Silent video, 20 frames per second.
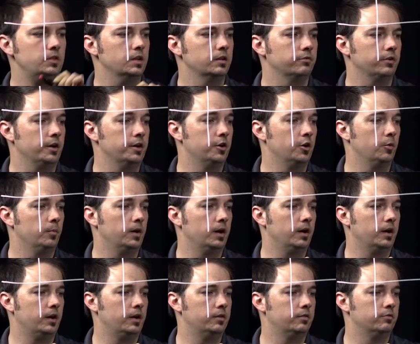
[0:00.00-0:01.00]
If I know
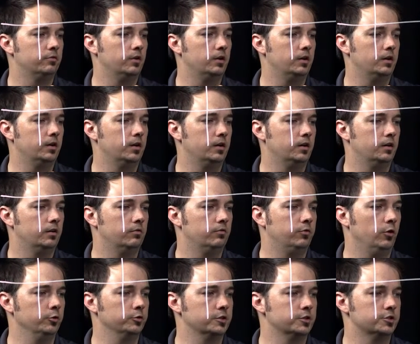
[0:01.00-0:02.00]
my
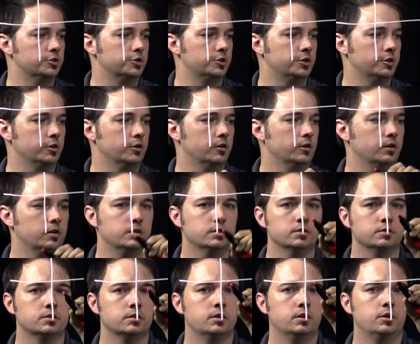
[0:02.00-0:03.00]
voltage here
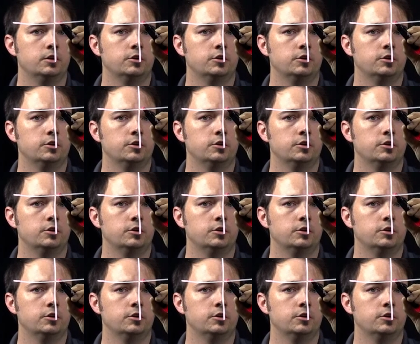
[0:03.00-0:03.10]
is